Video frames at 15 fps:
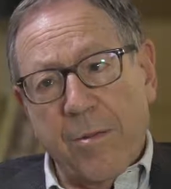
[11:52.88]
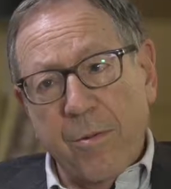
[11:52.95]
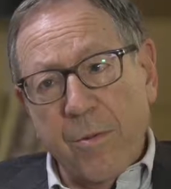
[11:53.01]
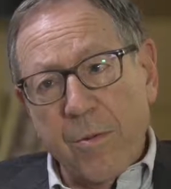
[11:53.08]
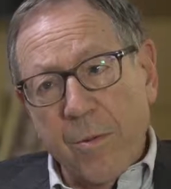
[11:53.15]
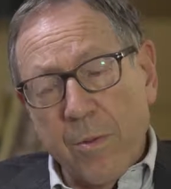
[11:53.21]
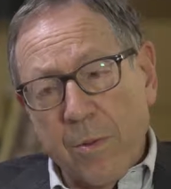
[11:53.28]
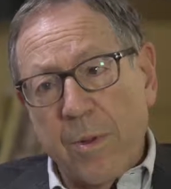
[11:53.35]

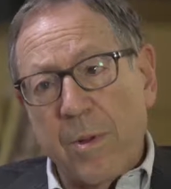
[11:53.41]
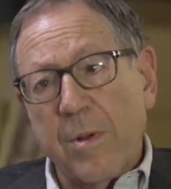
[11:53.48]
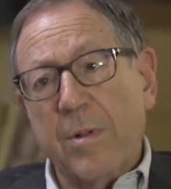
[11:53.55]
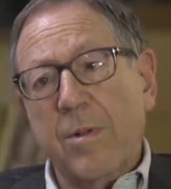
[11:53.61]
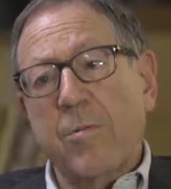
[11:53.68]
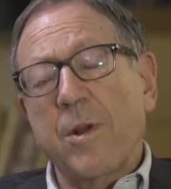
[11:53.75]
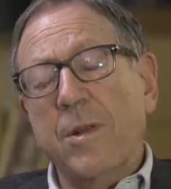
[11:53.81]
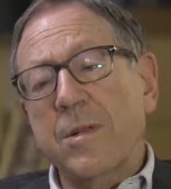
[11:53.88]
through
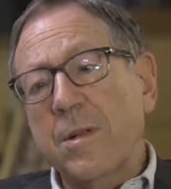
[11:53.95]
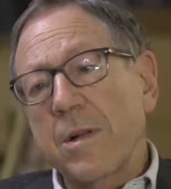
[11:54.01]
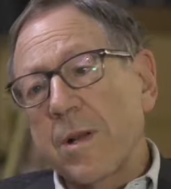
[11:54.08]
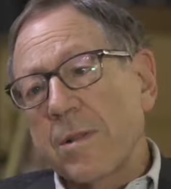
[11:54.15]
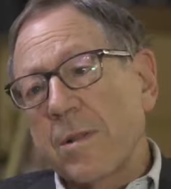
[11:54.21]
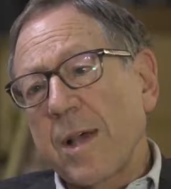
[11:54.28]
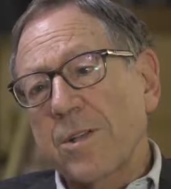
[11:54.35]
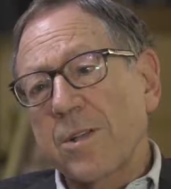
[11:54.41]
the written
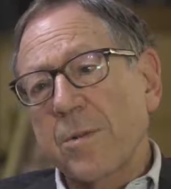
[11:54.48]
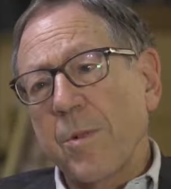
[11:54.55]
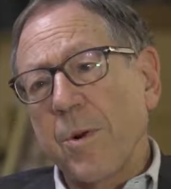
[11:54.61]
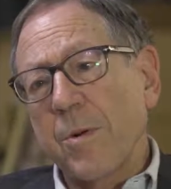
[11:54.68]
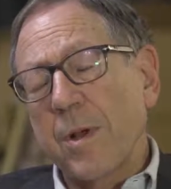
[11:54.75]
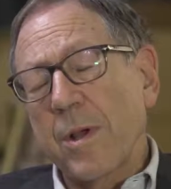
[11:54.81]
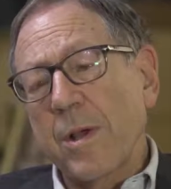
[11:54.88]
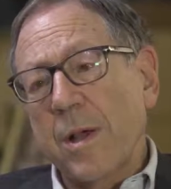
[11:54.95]

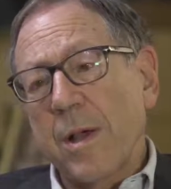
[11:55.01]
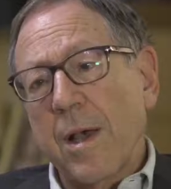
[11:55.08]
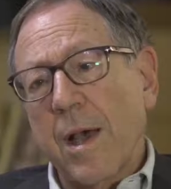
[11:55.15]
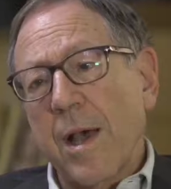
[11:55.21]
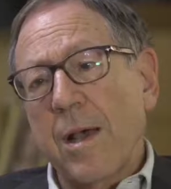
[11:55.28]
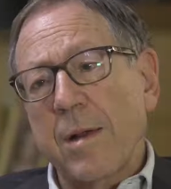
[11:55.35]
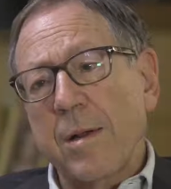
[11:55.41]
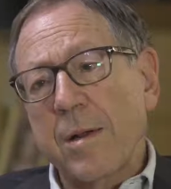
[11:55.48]
testimony
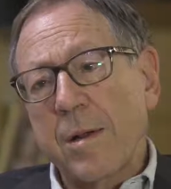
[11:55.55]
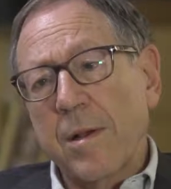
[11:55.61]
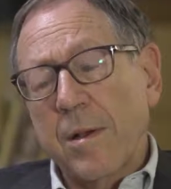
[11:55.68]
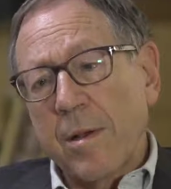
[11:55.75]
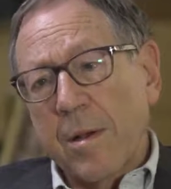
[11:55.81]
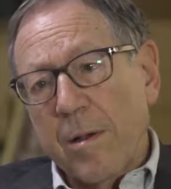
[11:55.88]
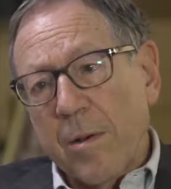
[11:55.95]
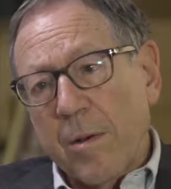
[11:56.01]
and
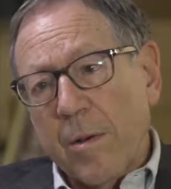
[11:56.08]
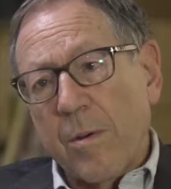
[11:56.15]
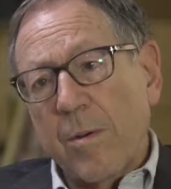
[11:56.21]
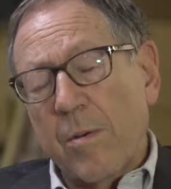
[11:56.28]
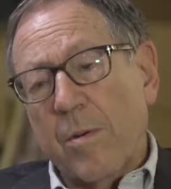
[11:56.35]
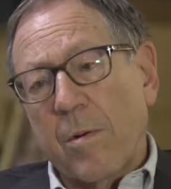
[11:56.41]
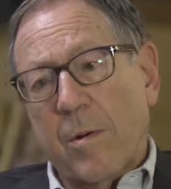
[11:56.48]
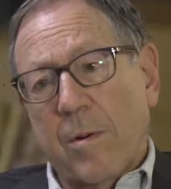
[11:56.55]

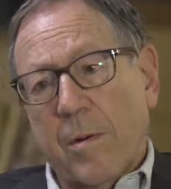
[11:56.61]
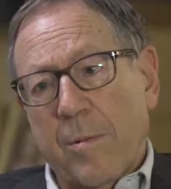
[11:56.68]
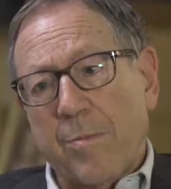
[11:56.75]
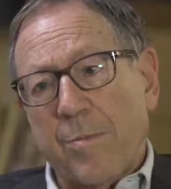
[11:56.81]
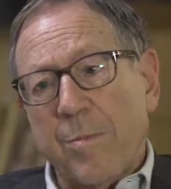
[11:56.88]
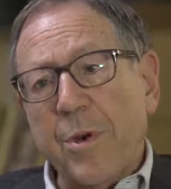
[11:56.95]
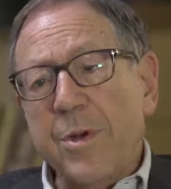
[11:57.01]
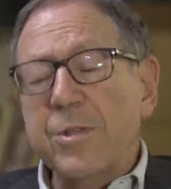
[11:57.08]

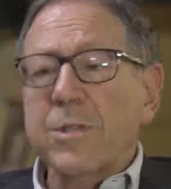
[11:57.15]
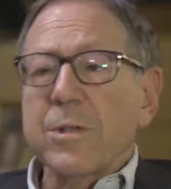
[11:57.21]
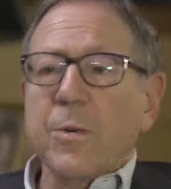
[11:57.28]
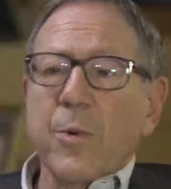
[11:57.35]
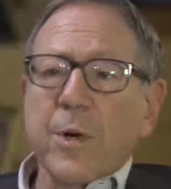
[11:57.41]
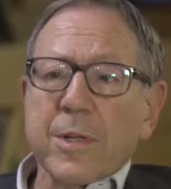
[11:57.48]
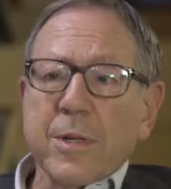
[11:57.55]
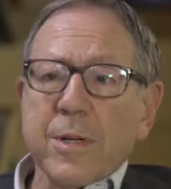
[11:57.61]

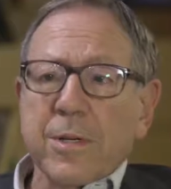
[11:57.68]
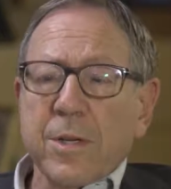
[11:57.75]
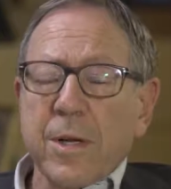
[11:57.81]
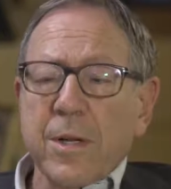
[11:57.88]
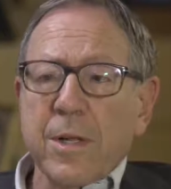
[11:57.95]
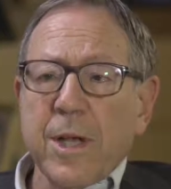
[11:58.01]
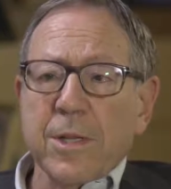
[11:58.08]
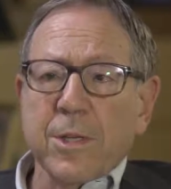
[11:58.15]
personal witness
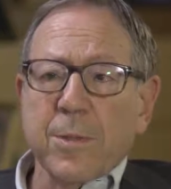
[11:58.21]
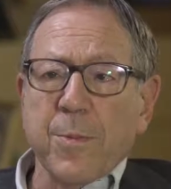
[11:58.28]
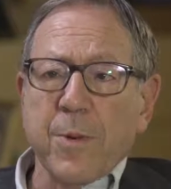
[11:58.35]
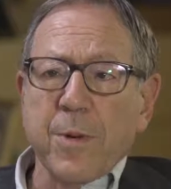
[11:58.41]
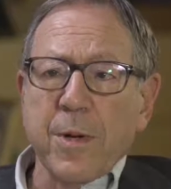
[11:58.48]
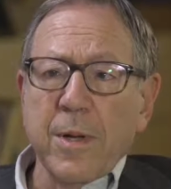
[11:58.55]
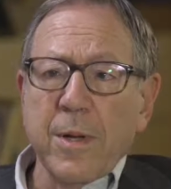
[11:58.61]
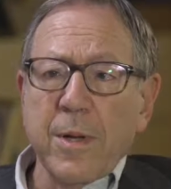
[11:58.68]

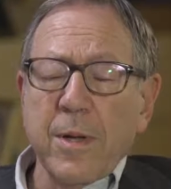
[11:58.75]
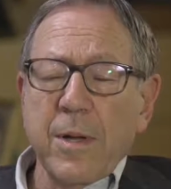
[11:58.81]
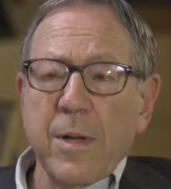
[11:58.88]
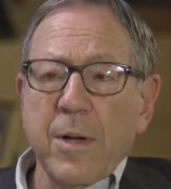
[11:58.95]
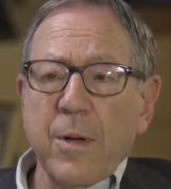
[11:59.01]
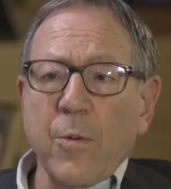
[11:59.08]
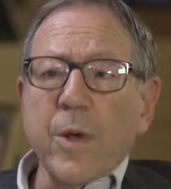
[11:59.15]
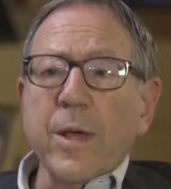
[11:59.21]
testimony,
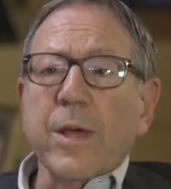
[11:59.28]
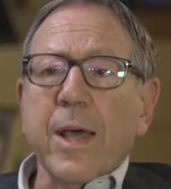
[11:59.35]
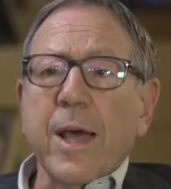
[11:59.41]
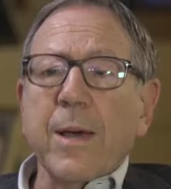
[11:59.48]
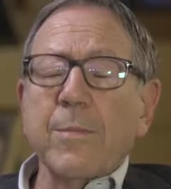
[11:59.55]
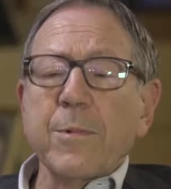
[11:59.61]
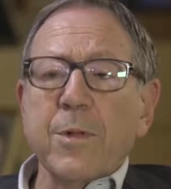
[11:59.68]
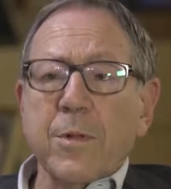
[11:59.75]
we
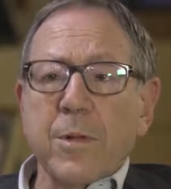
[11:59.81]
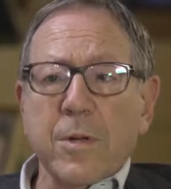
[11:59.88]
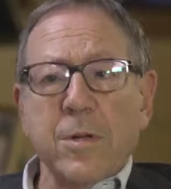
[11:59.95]
came to